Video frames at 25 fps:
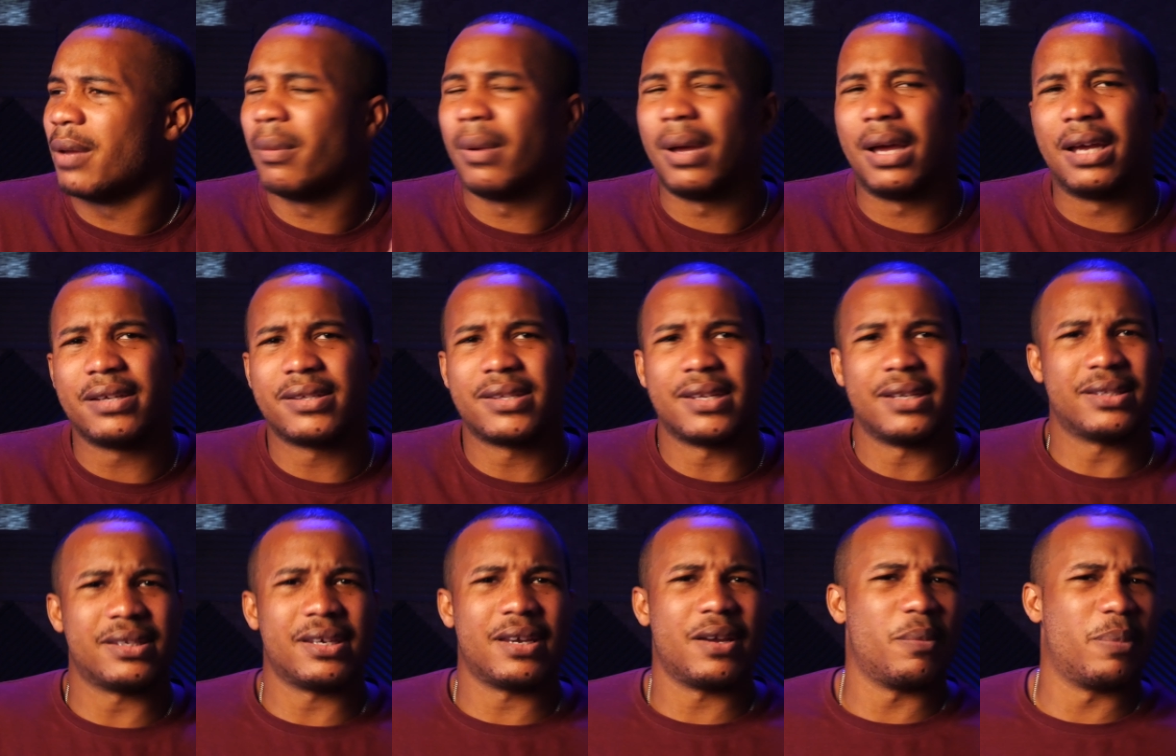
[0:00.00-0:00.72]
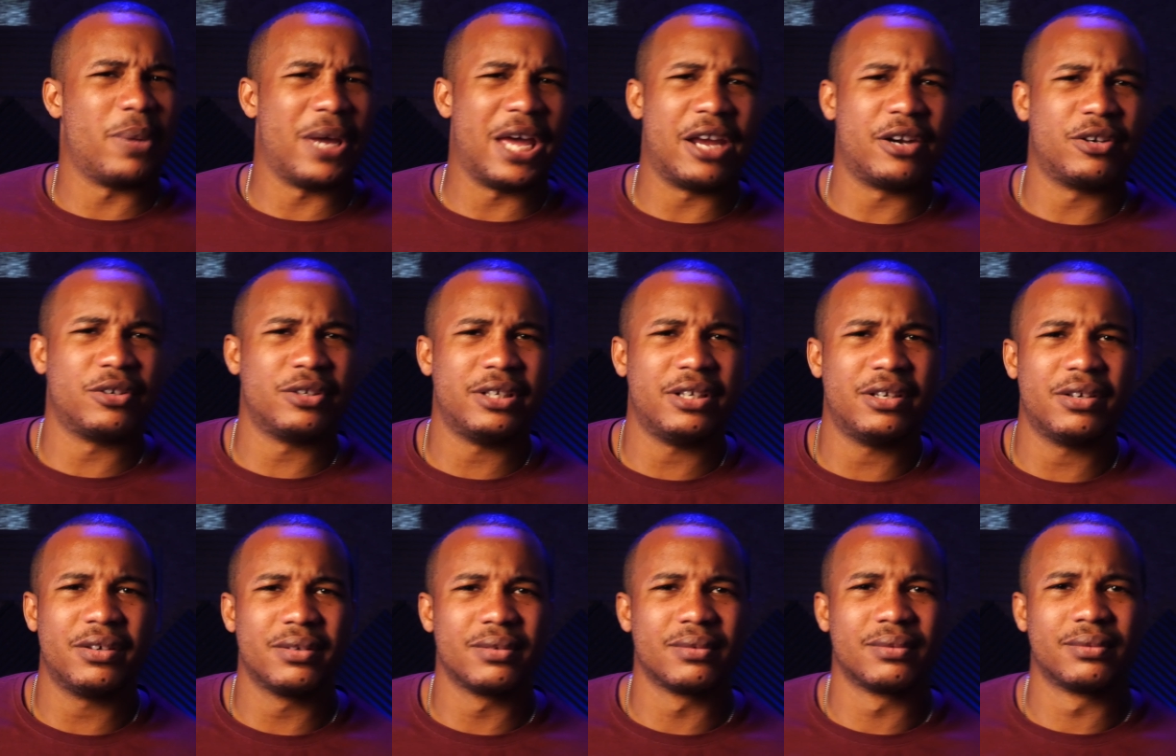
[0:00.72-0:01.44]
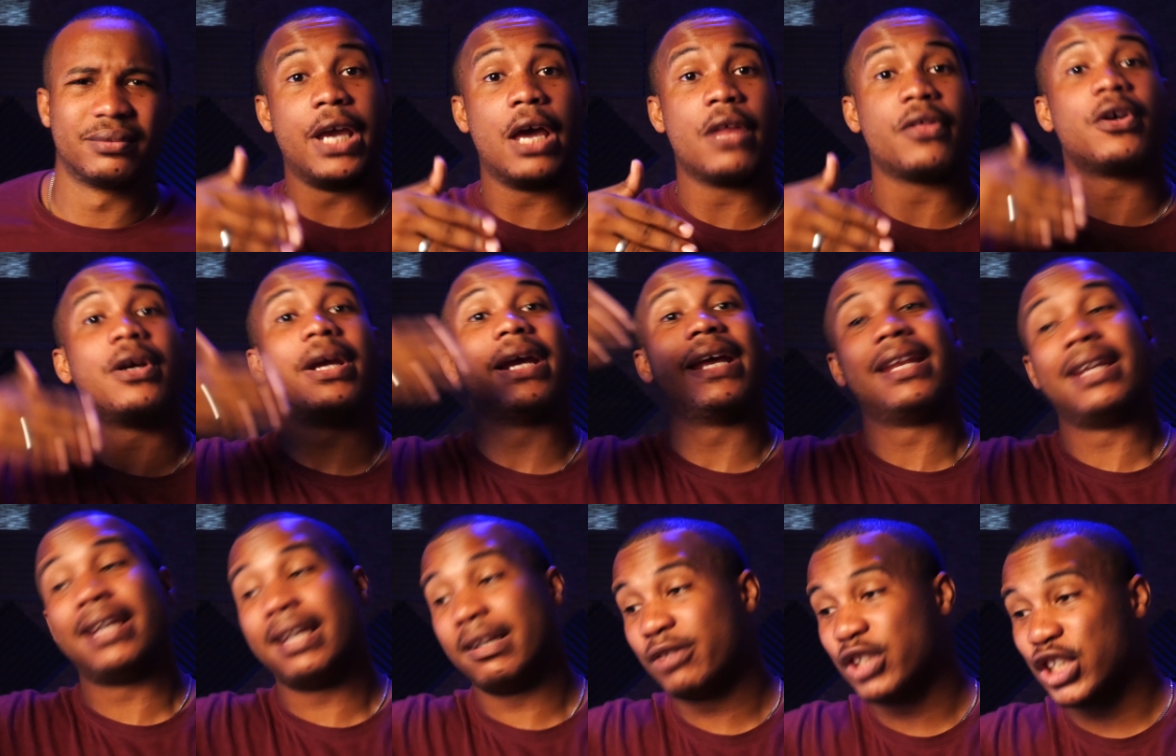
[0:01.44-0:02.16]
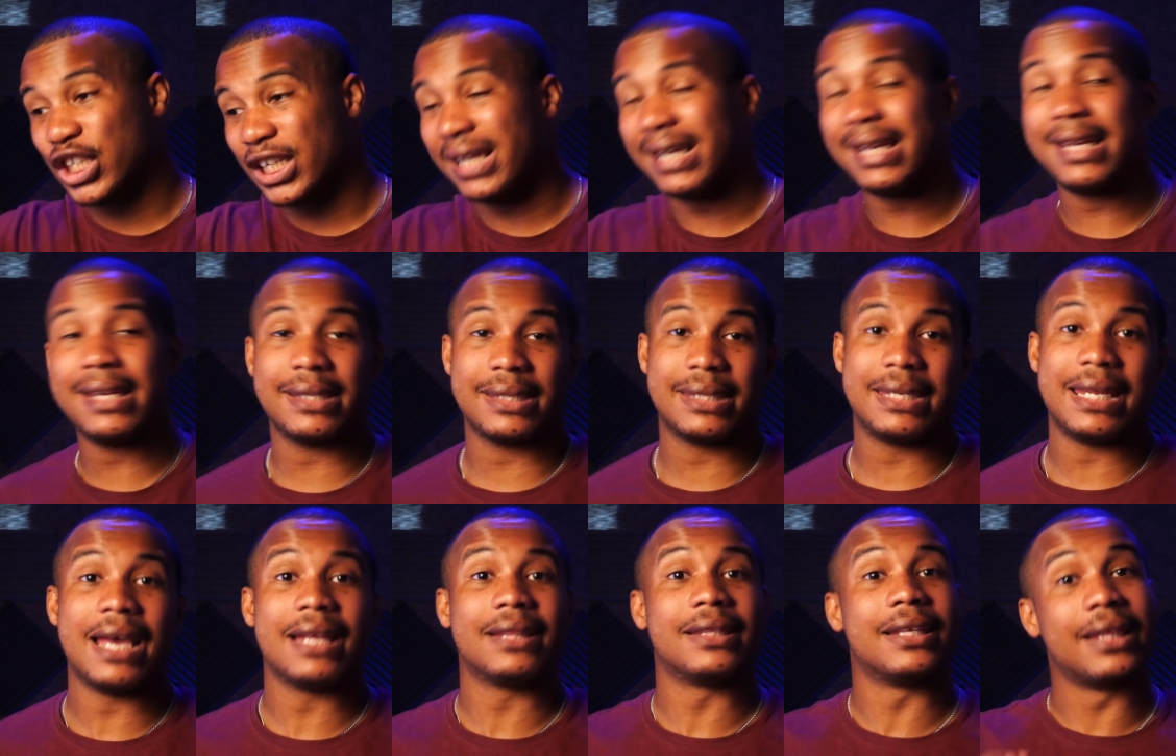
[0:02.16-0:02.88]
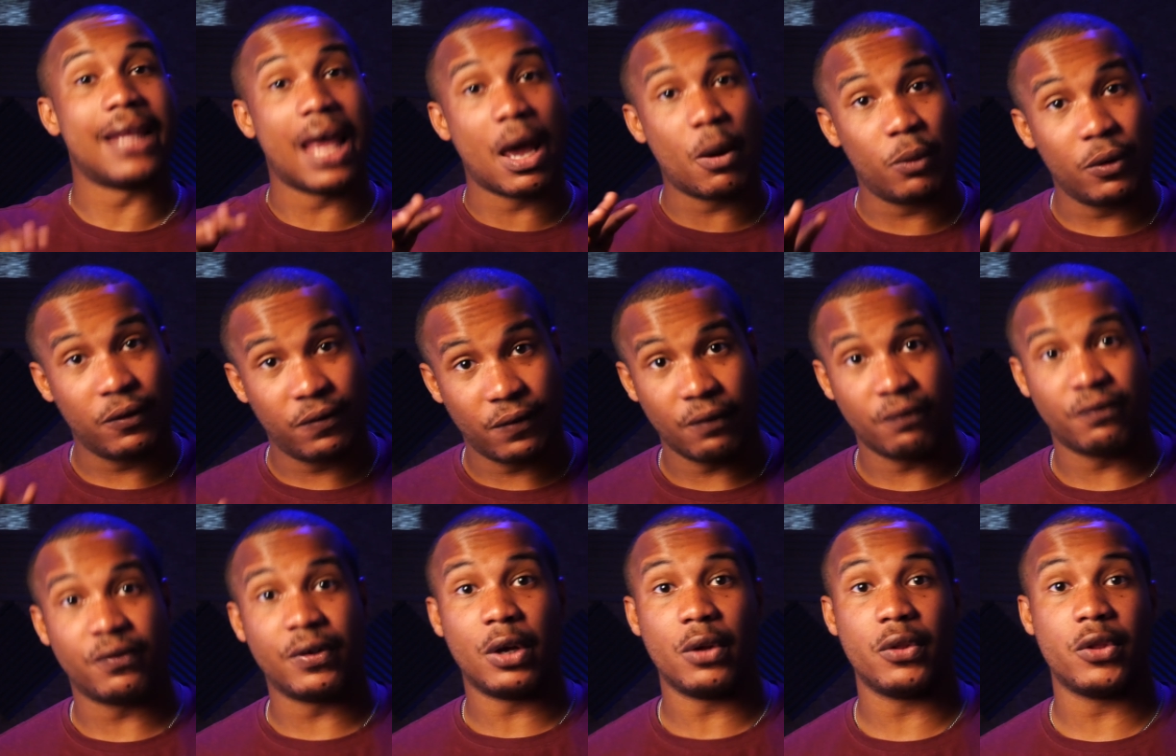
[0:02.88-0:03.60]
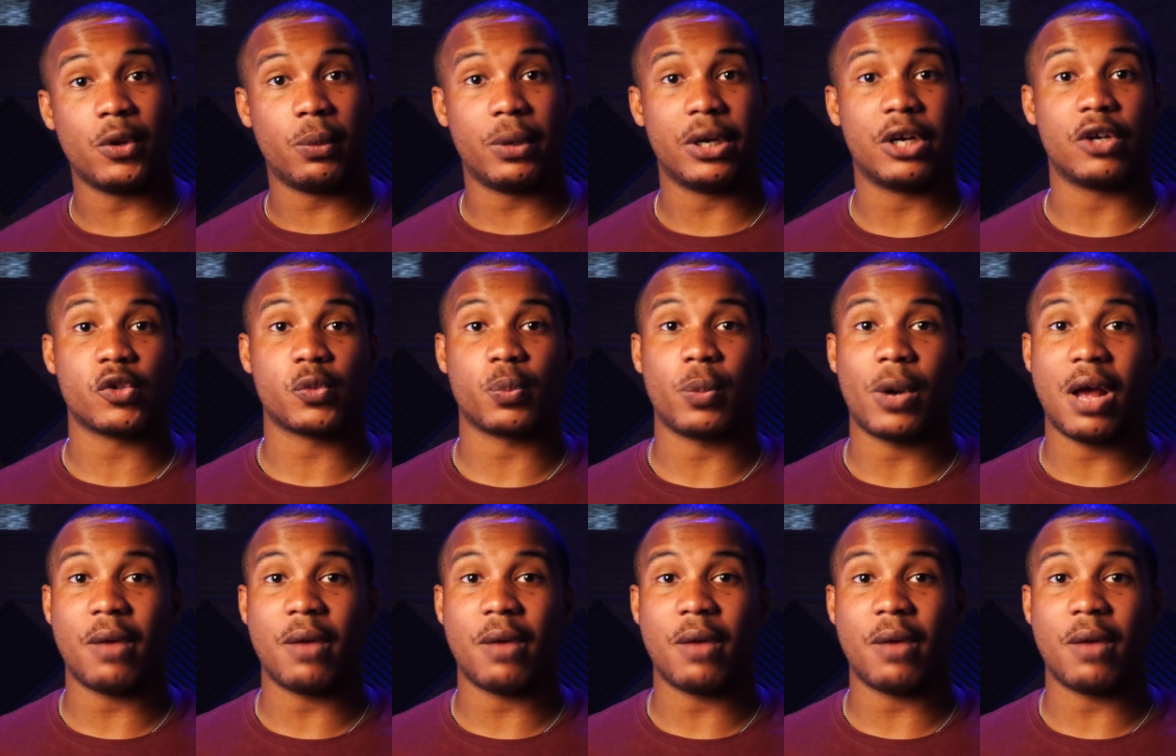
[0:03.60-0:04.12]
Am I sensing a pattern here? On the other hand, if she is dead, then that would fulfill the widow's